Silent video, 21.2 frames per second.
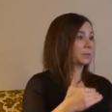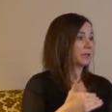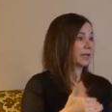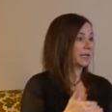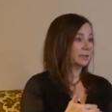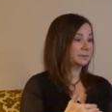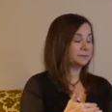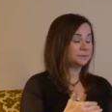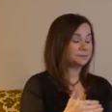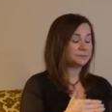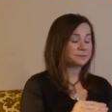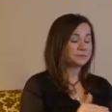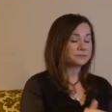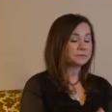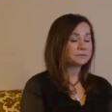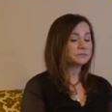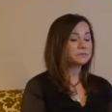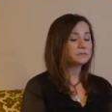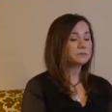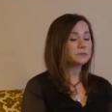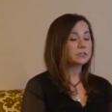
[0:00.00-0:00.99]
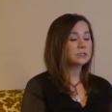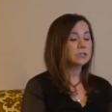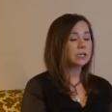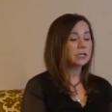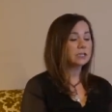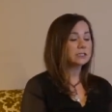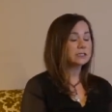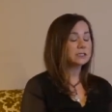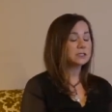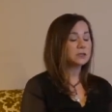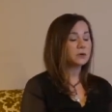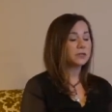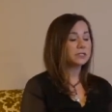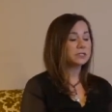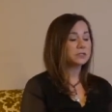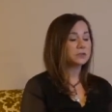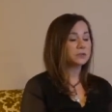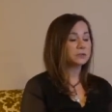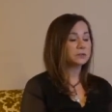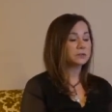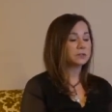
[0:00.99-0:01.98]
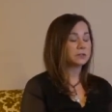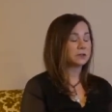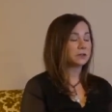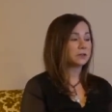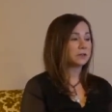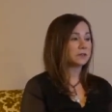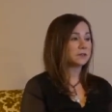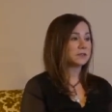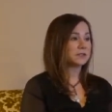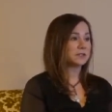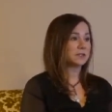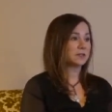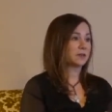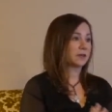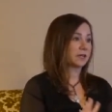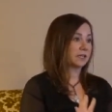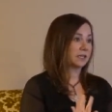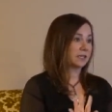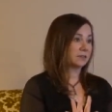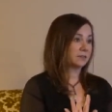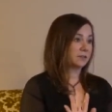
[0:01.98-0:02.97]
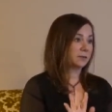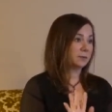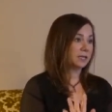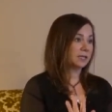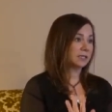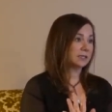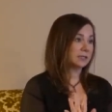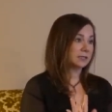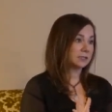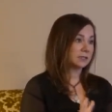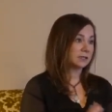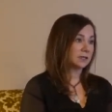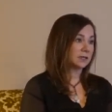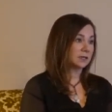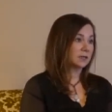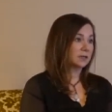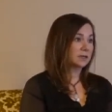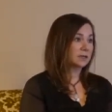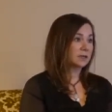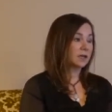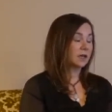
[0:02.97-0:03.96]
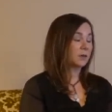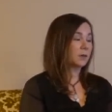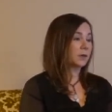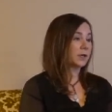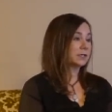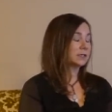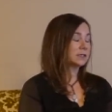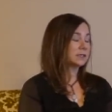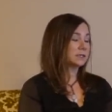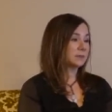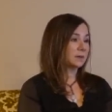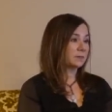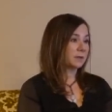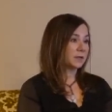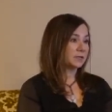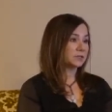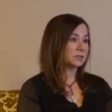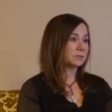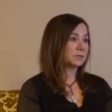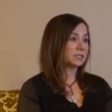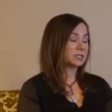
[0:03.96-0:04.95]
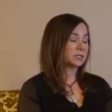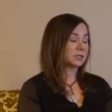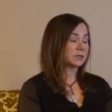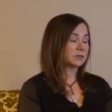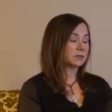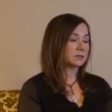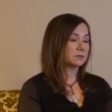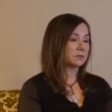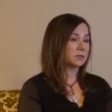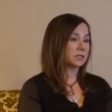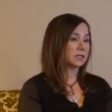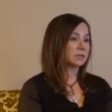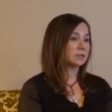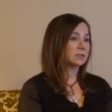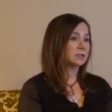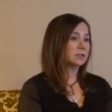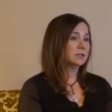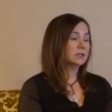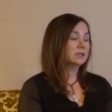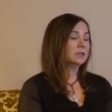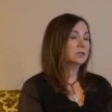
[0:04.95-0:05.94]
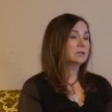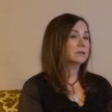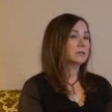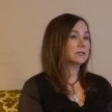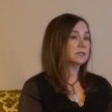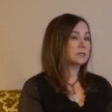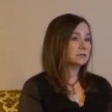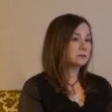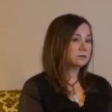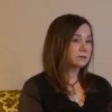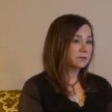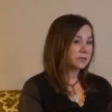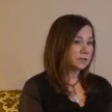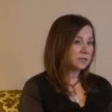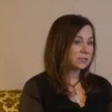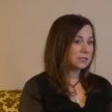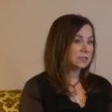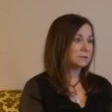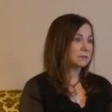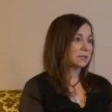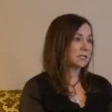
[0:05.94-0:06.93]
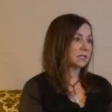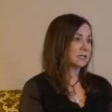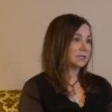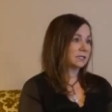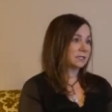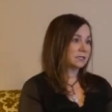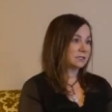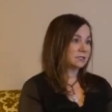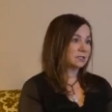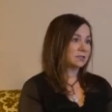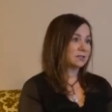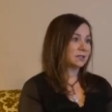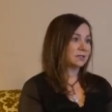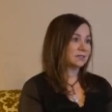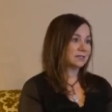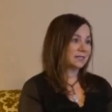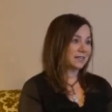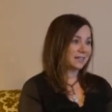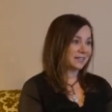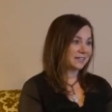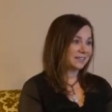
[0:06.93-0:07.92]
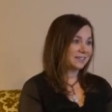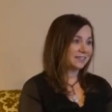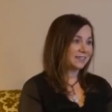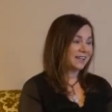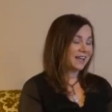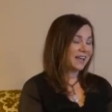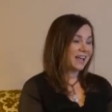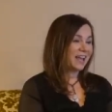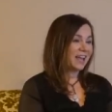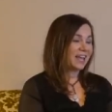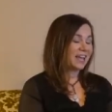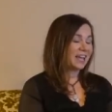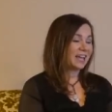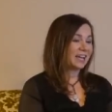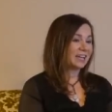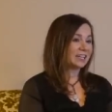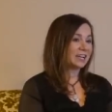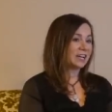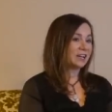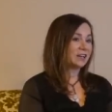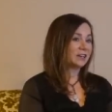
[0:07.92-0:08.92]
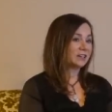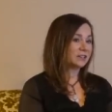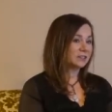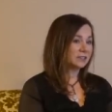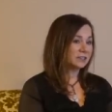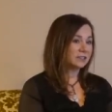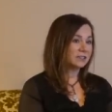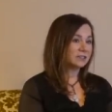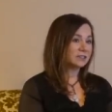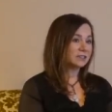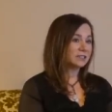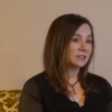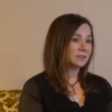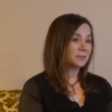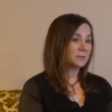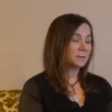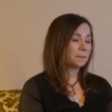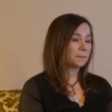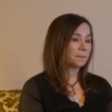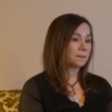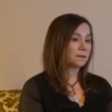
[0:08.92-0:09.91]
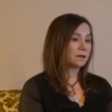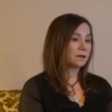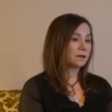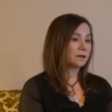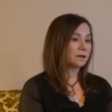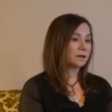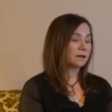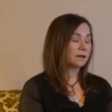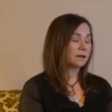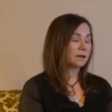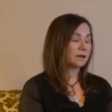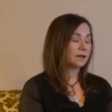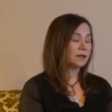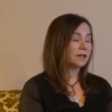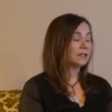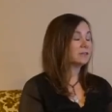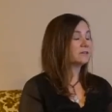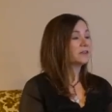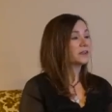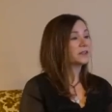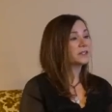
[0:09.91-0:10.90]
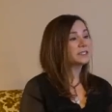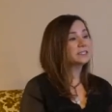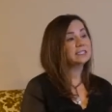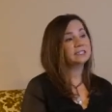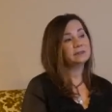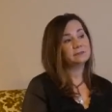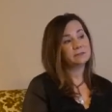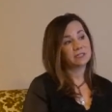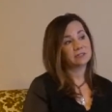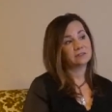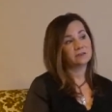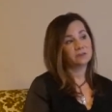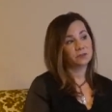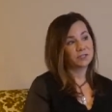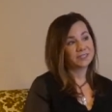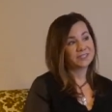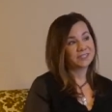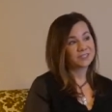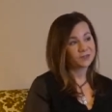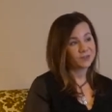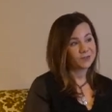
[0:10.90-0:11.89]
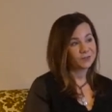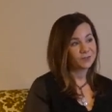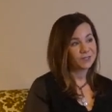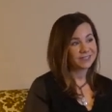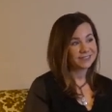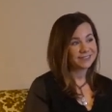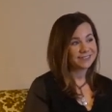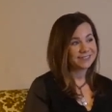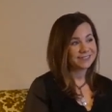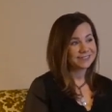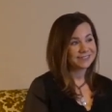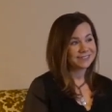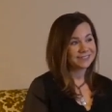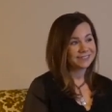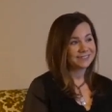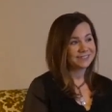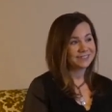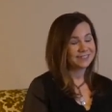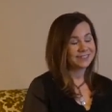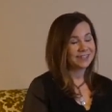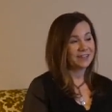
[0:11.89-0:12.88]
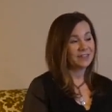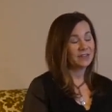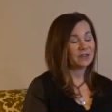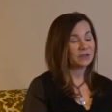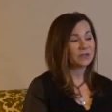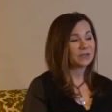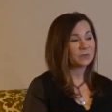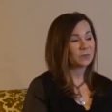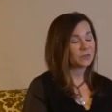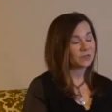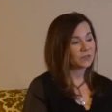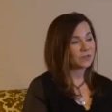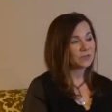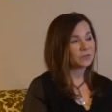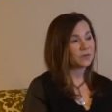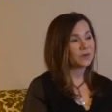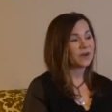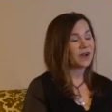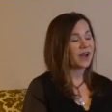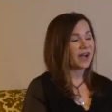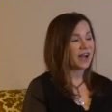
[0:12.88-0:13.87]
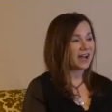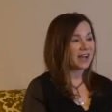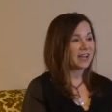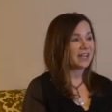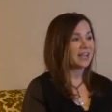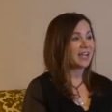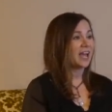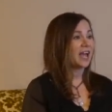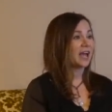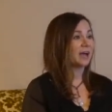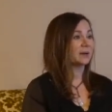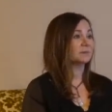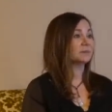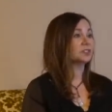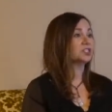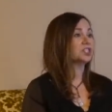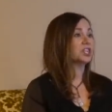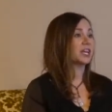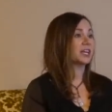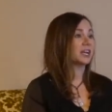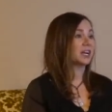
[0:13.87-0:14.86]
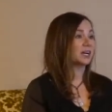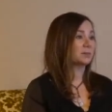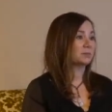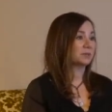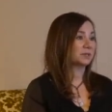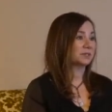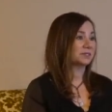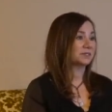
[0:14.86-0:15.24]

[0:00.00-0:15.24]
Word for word: pain. And so I told the girls, you know, I need a few minutes. I went into my bedroom and shut the door, went into a very deep meditation that day, and I heard in a very deep male voice three words. And those words were, I am Jacob.